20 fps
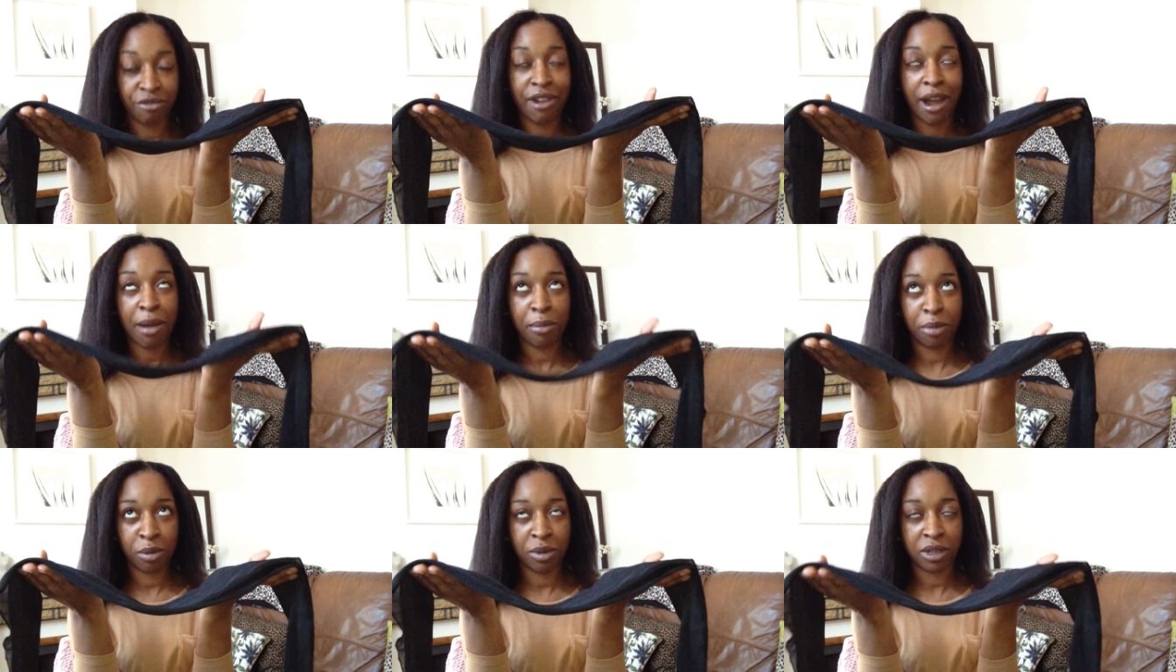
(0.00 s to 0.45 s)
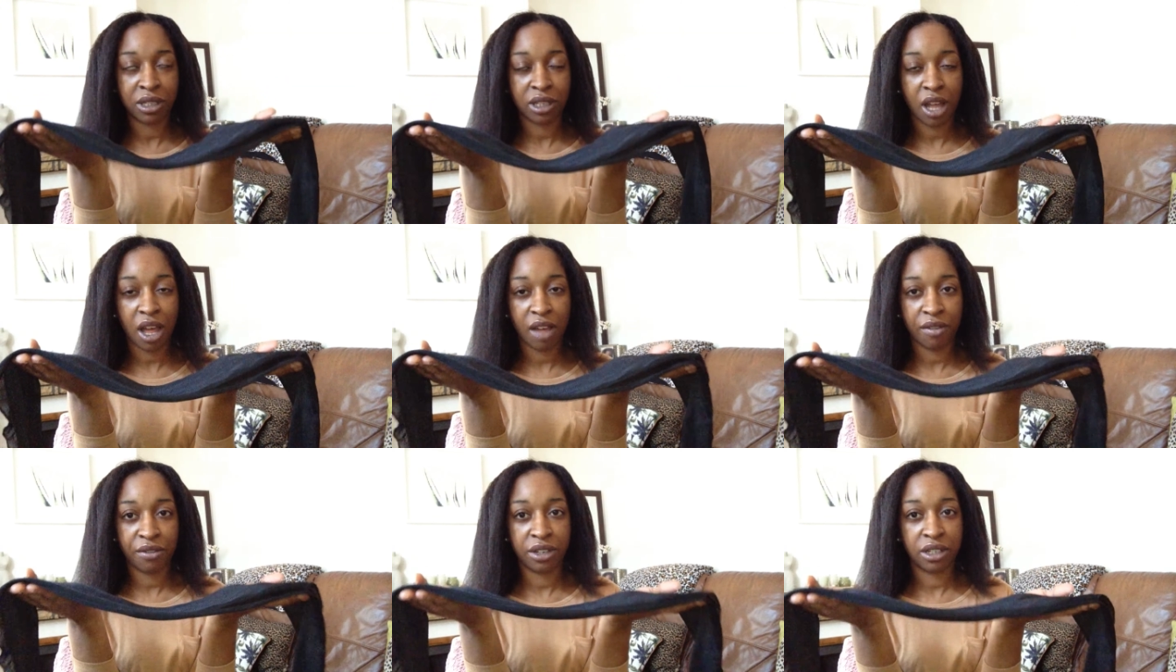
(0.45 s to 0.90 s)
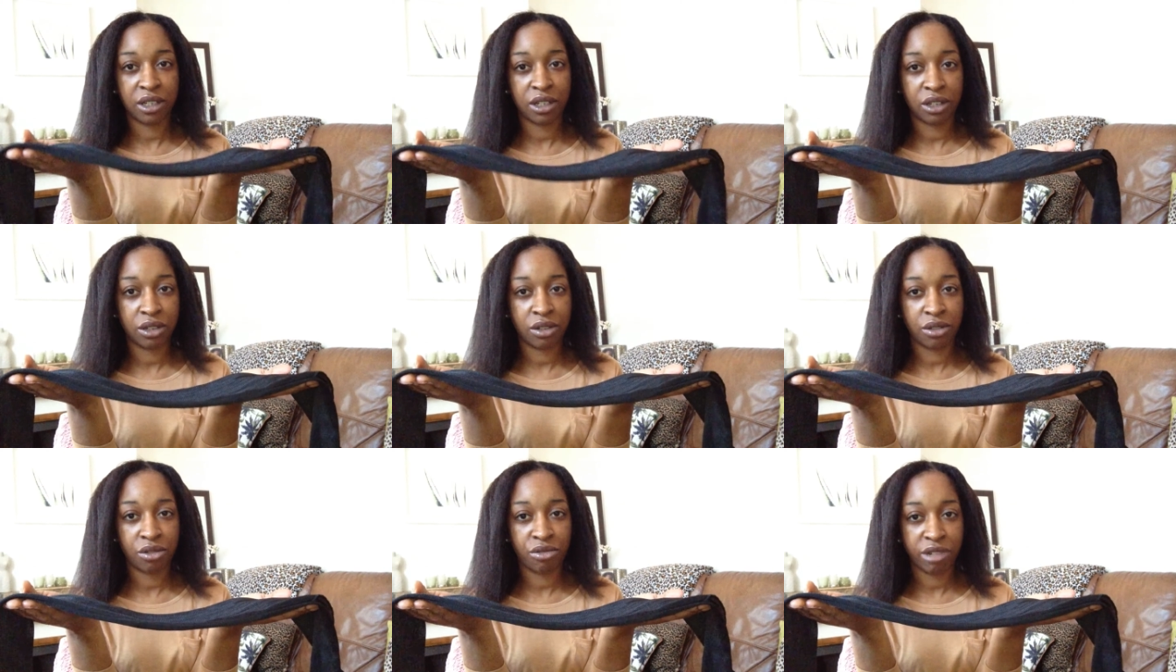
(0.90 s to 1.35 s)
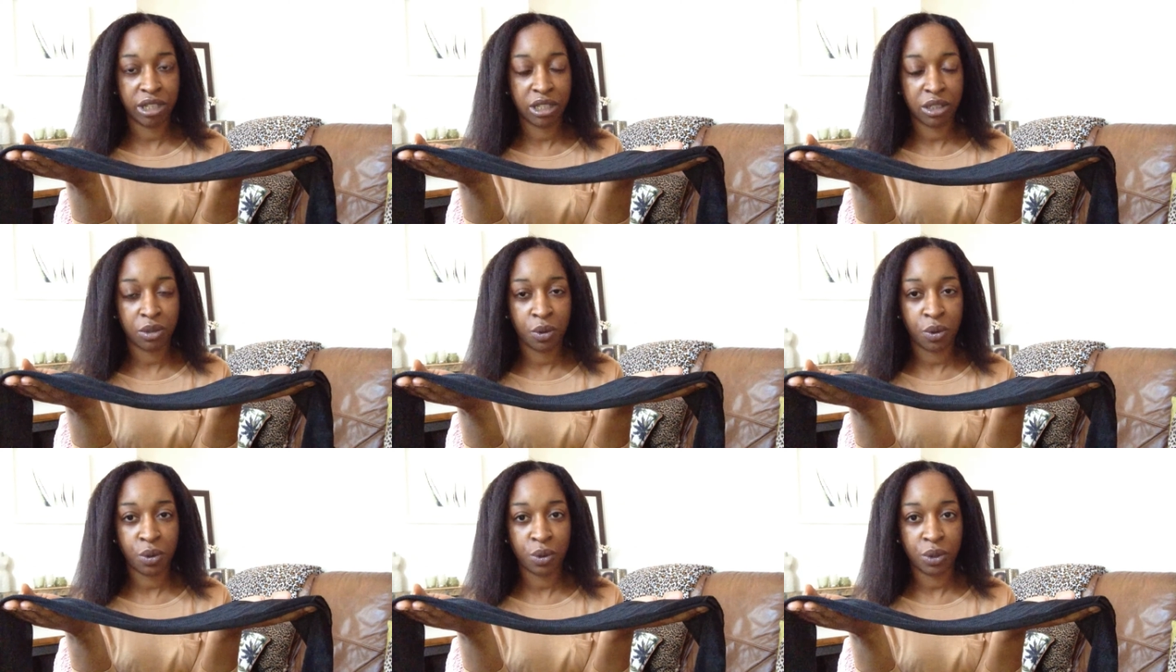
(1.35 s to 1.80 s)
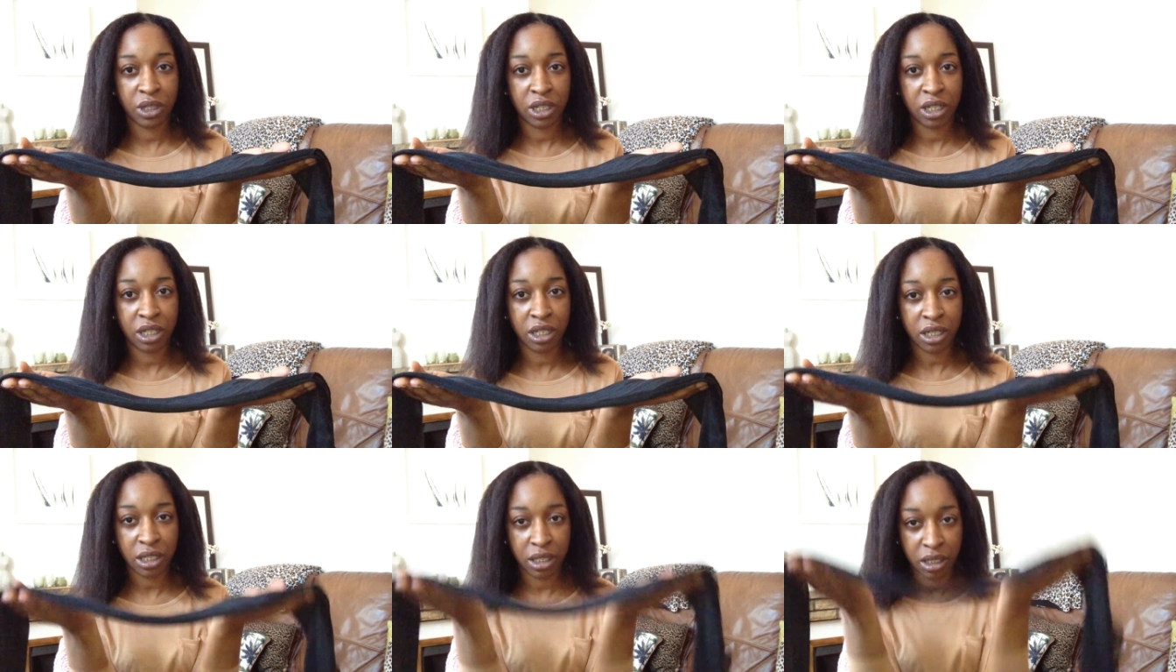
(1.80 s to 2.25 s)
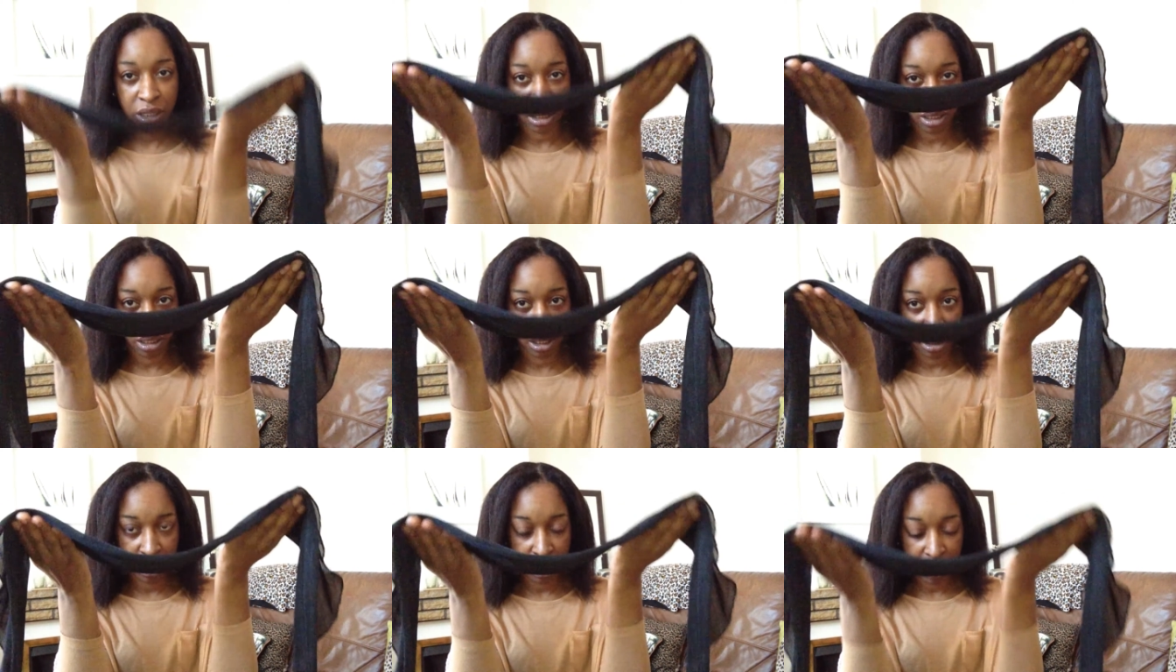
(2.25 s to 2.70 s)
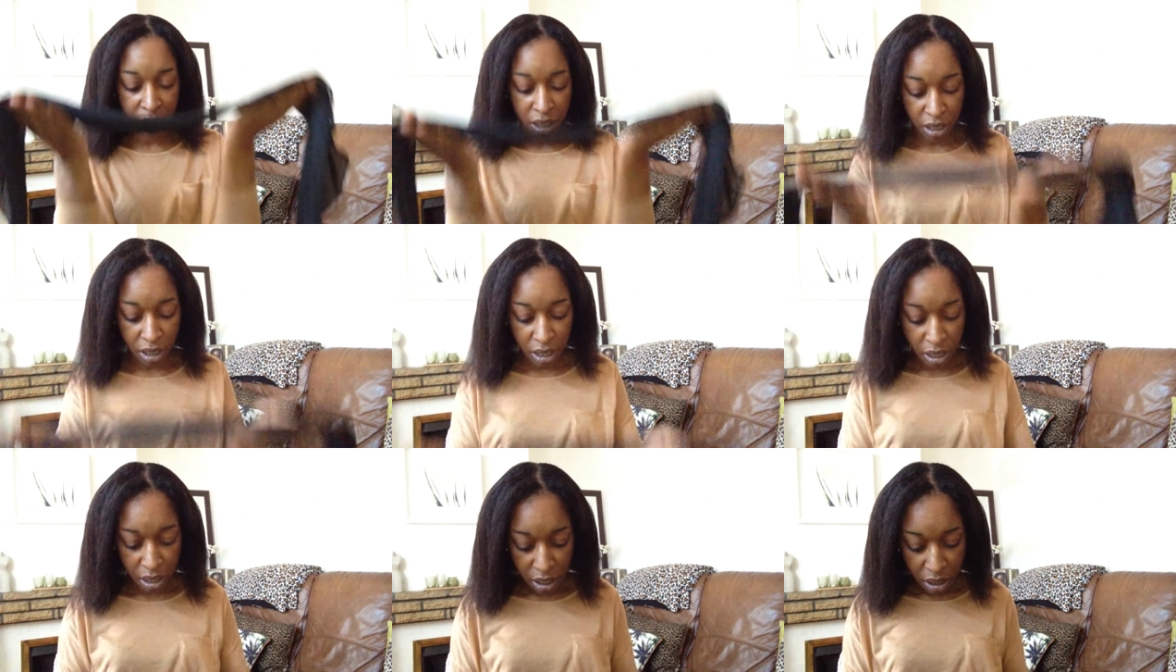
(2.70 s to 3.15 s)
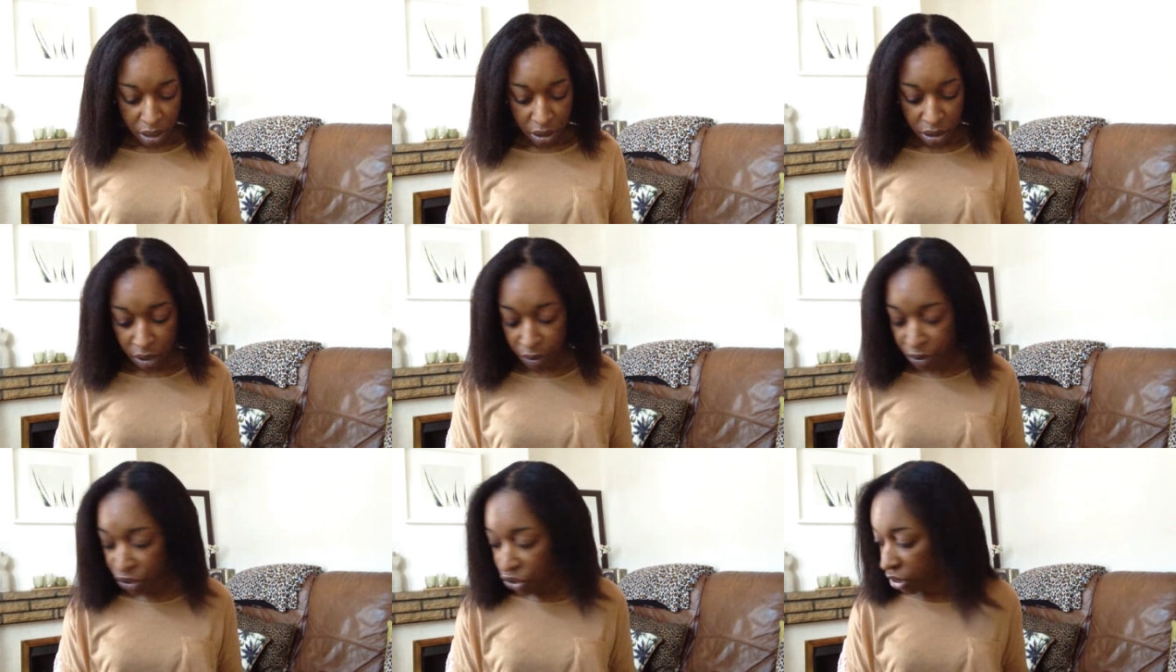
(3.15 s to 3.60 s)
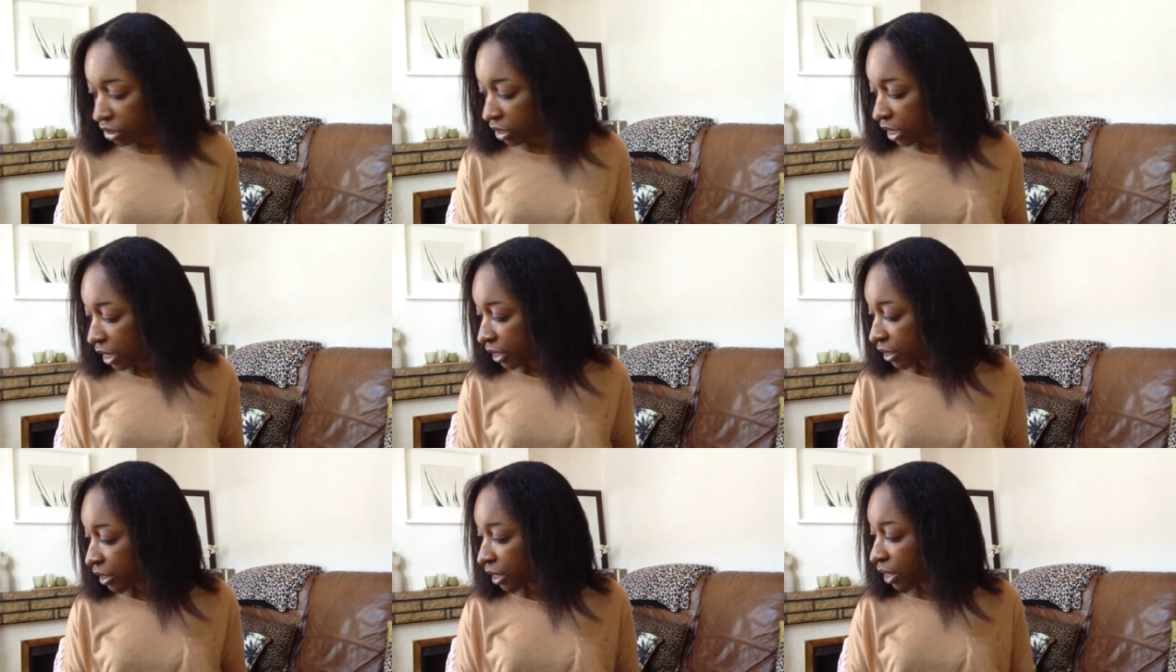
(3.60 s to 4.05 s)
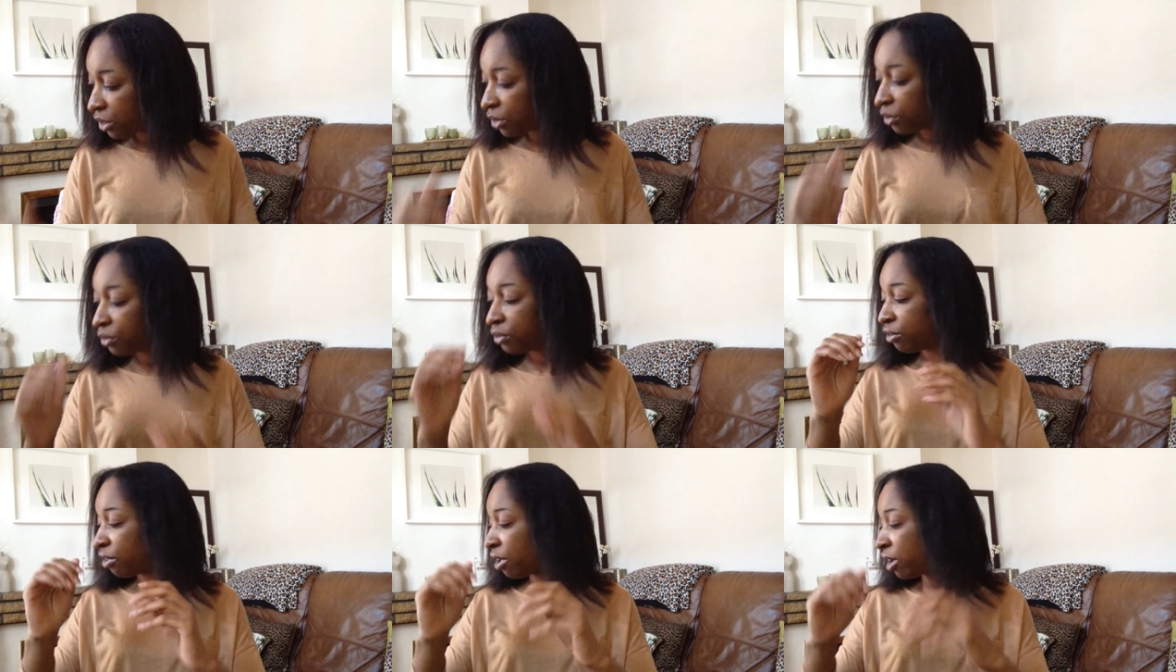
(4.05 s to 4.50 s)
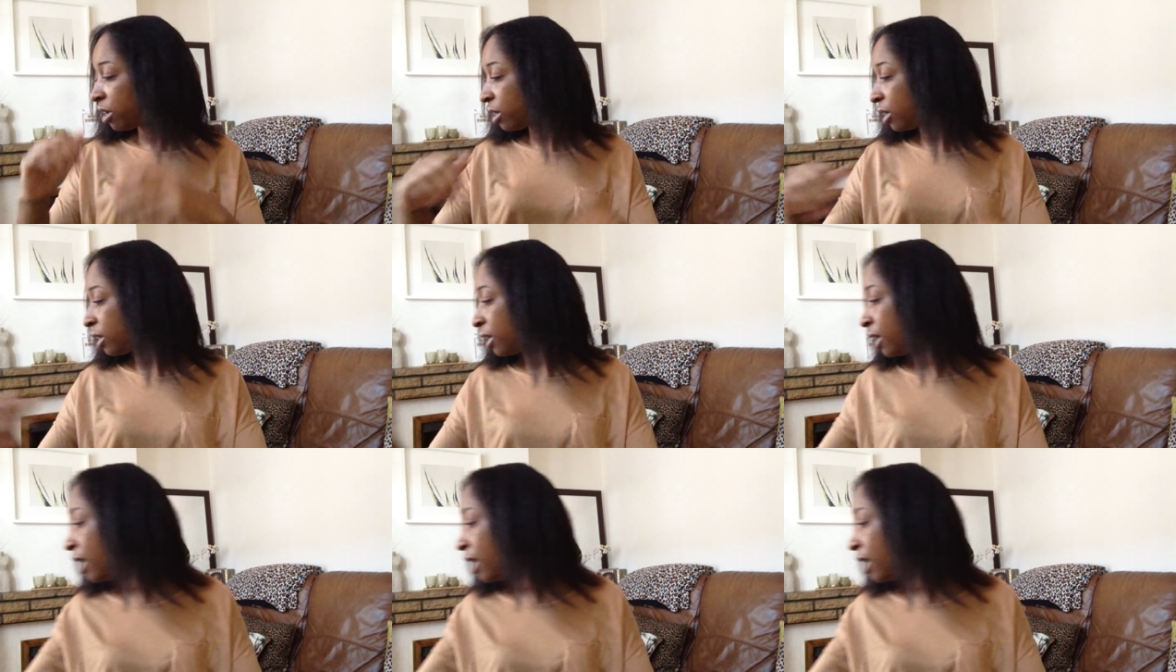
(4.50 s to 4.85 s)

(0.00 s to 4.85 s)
wrap my scarf into three quarters, so it's just laying down the front.